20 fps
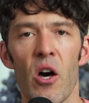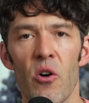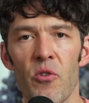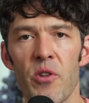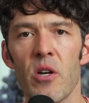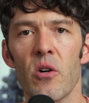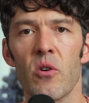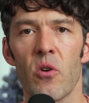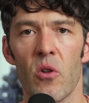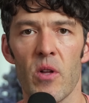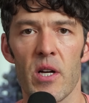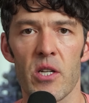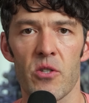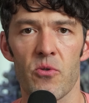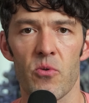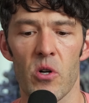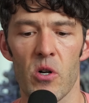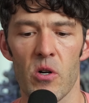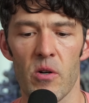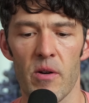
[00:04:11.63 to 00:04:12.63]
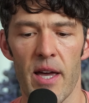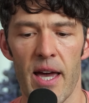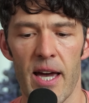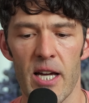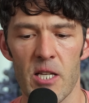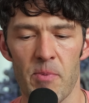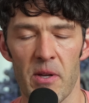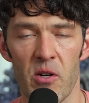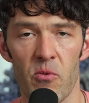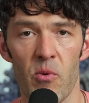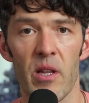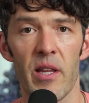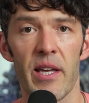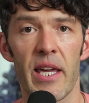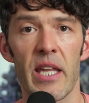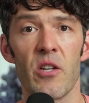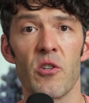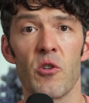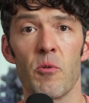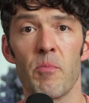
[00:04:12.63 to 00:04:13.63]
LDL cholesterol has been
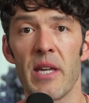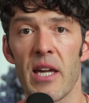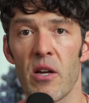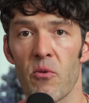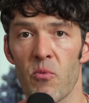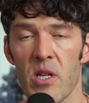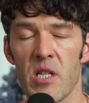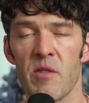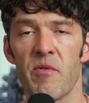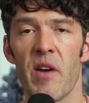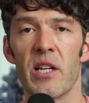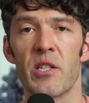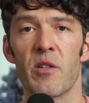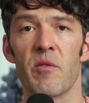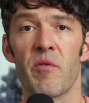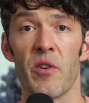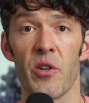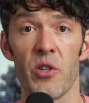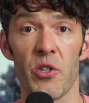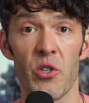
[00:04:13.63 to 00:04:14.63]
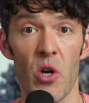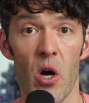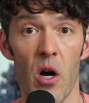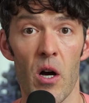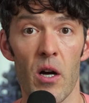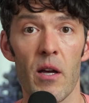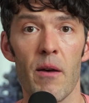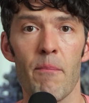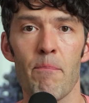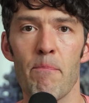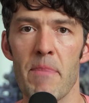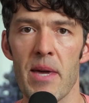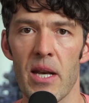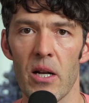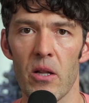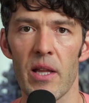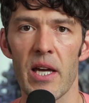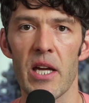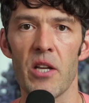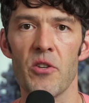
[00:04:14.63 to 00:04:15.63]
relegated to be a risk factor for young,
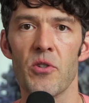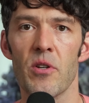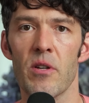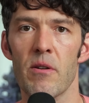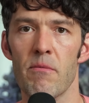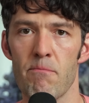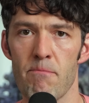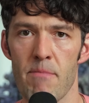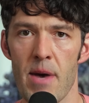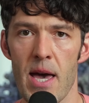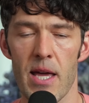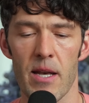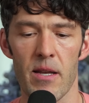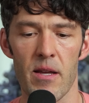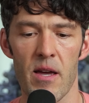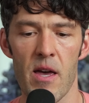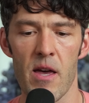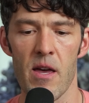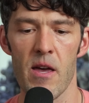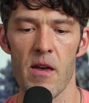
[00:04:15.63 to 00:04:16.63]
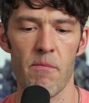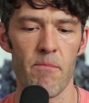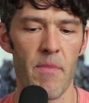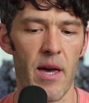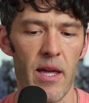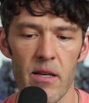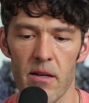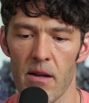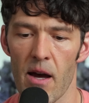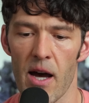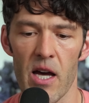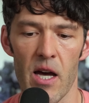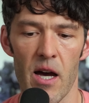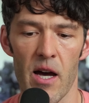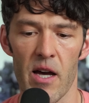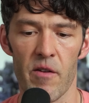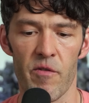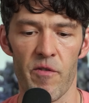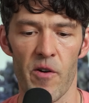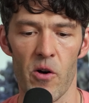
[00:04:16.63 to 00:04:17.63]
middle-aged men. Men,
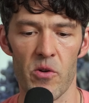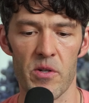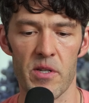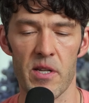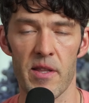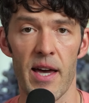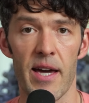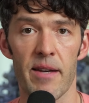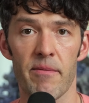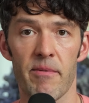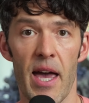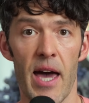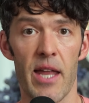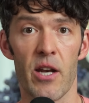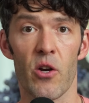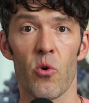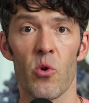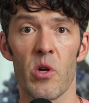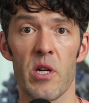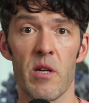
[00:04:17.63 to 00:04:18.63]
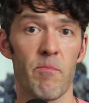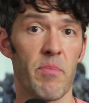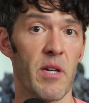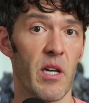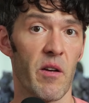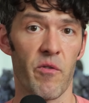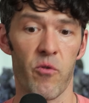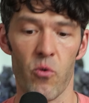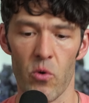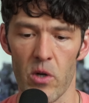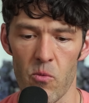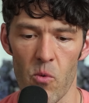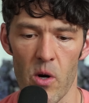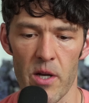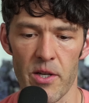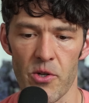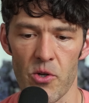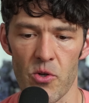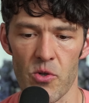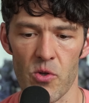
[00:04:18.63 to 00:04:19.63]
I fall into that category, being
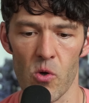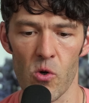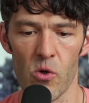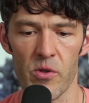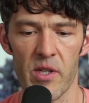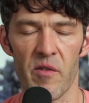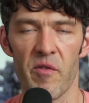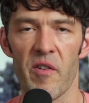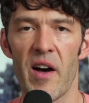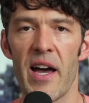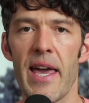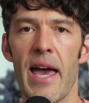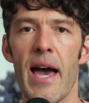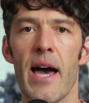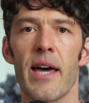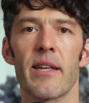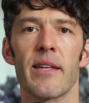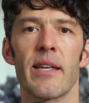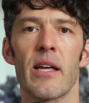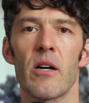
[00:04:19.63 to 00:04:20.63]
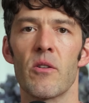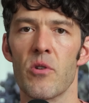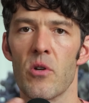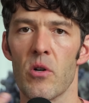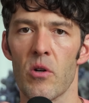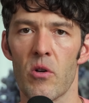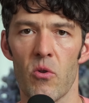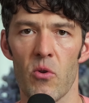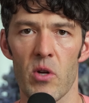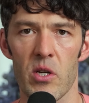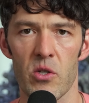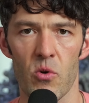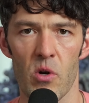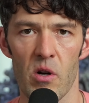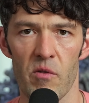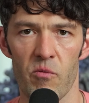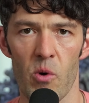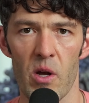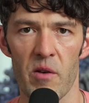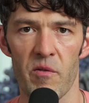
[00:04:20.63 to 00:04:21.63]
41 years old. If I had an LDL
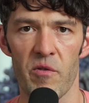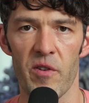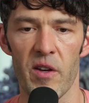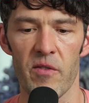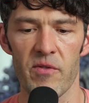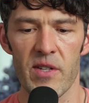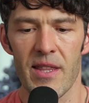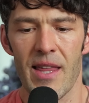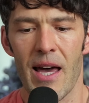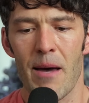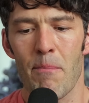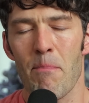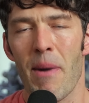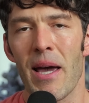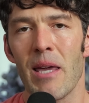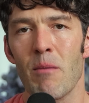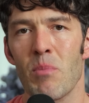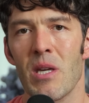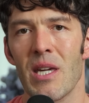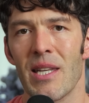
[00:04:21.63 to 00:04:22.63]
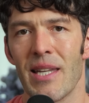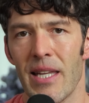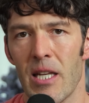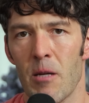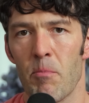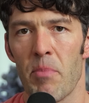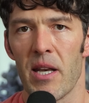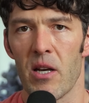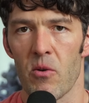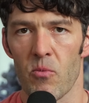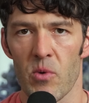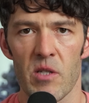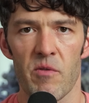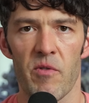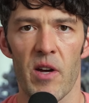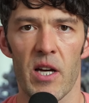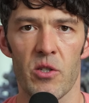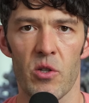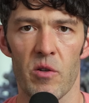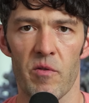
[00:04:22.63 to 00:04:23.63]
cholesterol of 150, that might be an independent risk
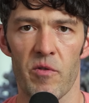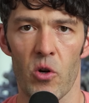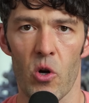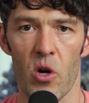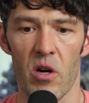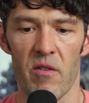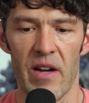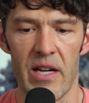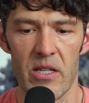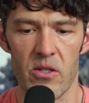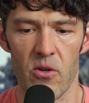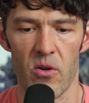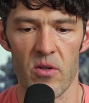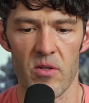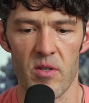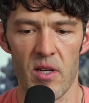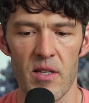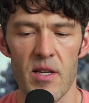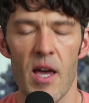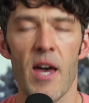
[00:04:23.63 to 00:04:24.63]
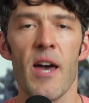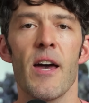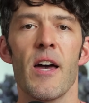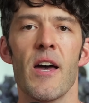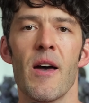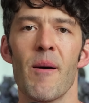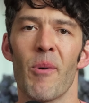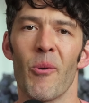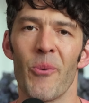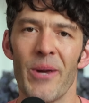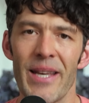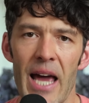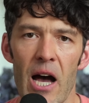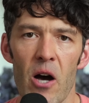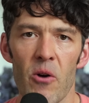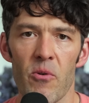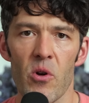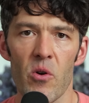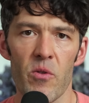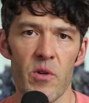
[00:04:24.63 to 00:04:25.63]
factor for cardiovascular disease. But we
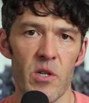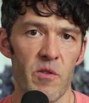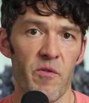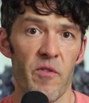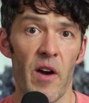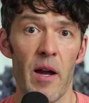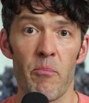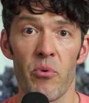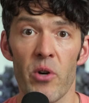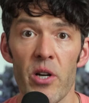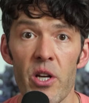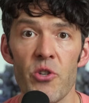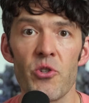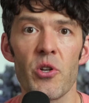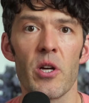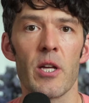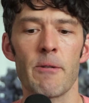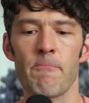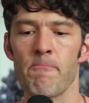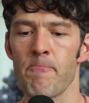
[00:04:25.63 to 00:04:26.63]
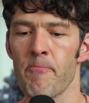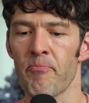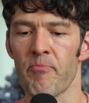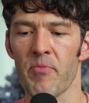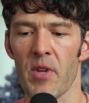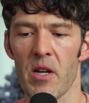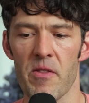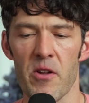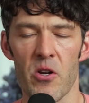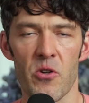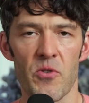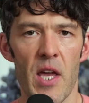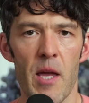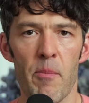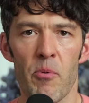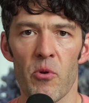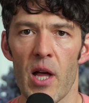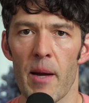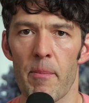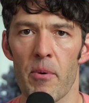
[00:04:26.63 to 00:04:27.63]
now know there's fibrinogen, there's
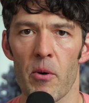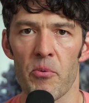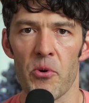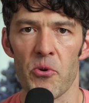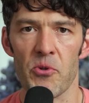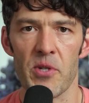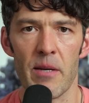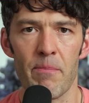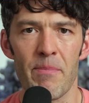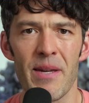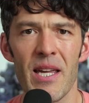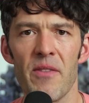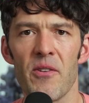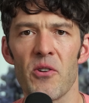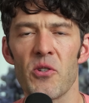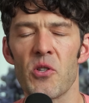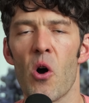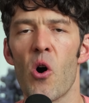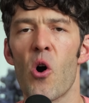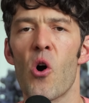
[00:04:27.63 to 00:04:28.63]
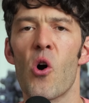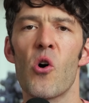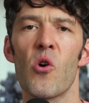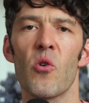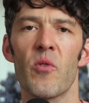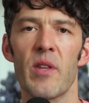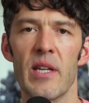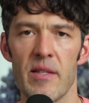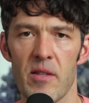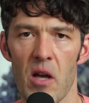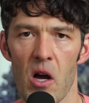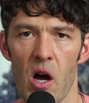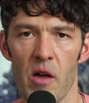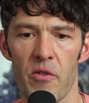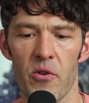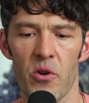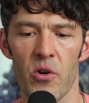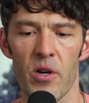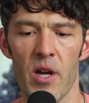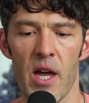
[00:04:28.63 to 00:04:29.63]
apolipoprotein B, there's all these
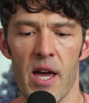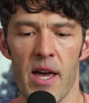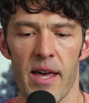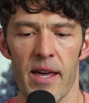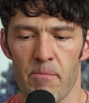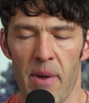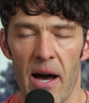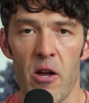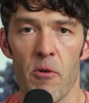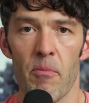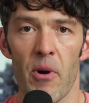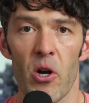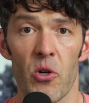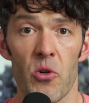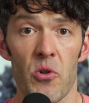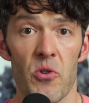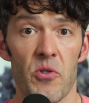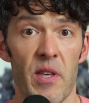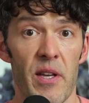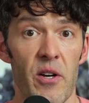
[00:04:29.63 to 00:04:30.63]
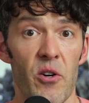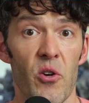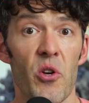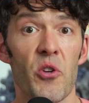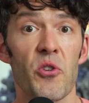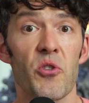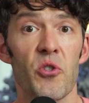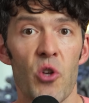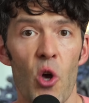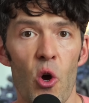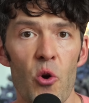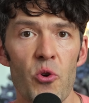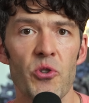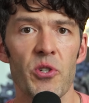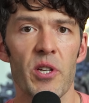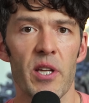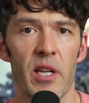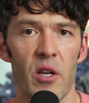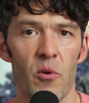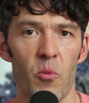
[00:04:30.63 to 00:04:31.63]
other biomarkers that are
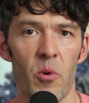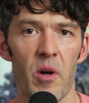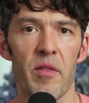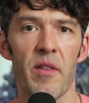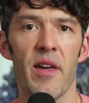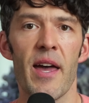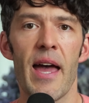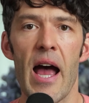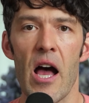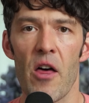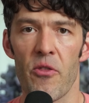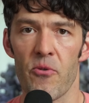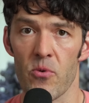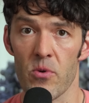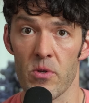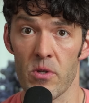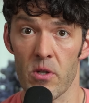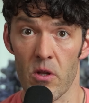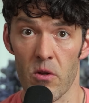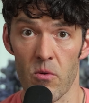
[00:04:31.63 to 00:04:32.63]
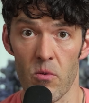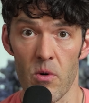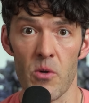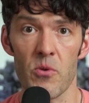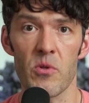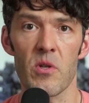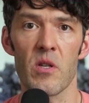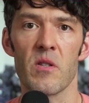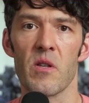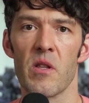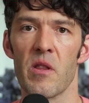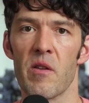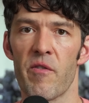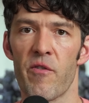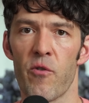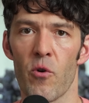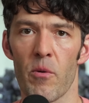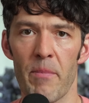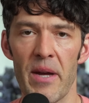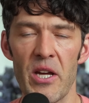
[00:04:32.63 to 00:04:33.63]
associated with atherosclerosis and the
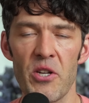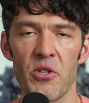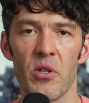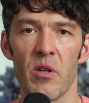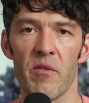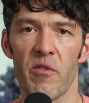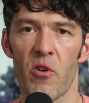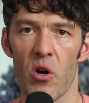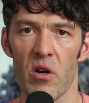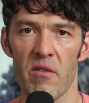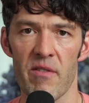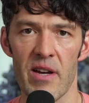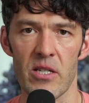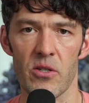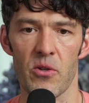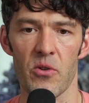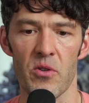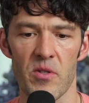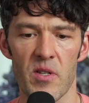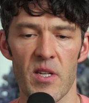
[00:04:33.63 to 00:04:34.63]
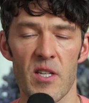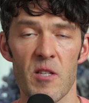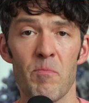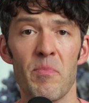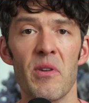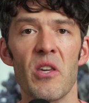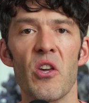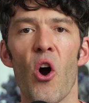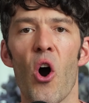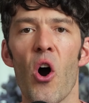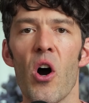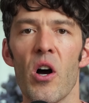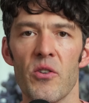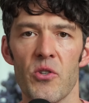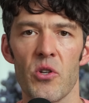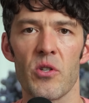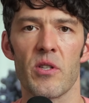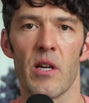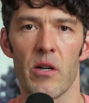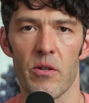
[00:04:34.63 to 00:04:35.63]
formation of cardiovascular disease
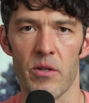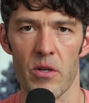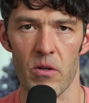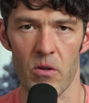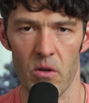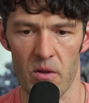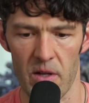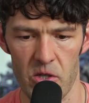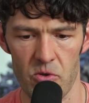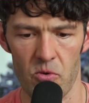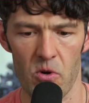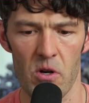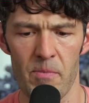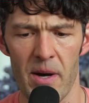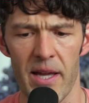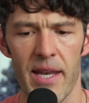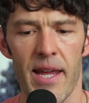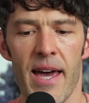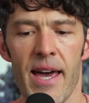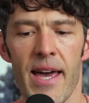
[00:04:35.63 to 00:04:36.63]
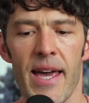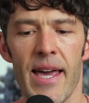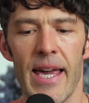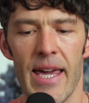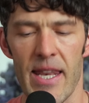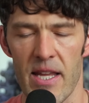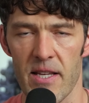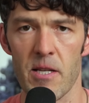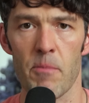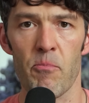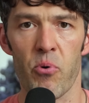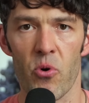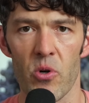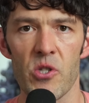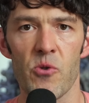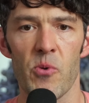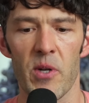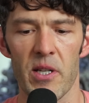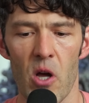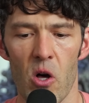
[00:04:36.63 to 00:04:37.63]
beyond just LDL cholesterol. But it is
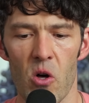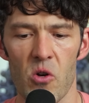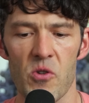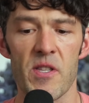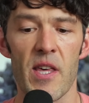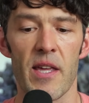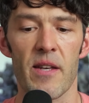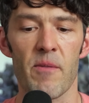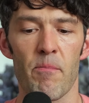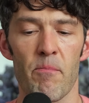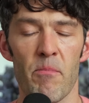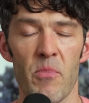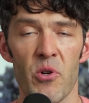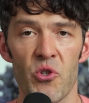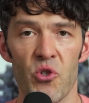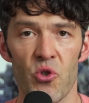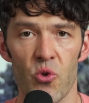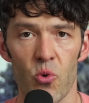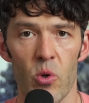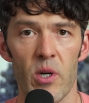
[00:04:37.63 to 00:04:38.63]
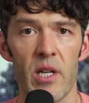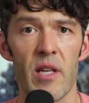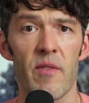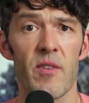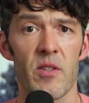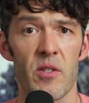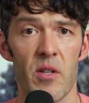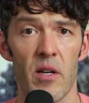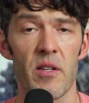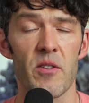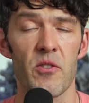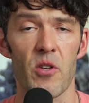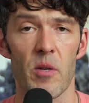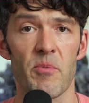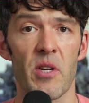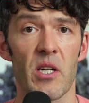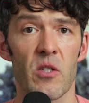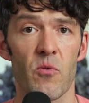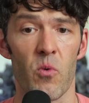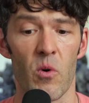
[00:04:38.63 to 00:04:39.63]
important to acknowledge that majority of the study
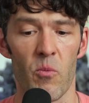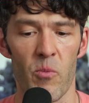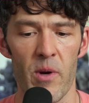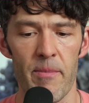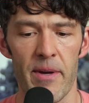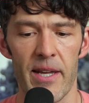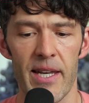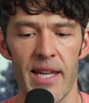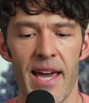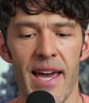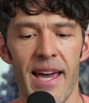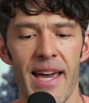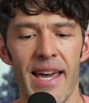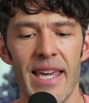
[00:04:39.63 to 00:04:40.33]
subjects were women,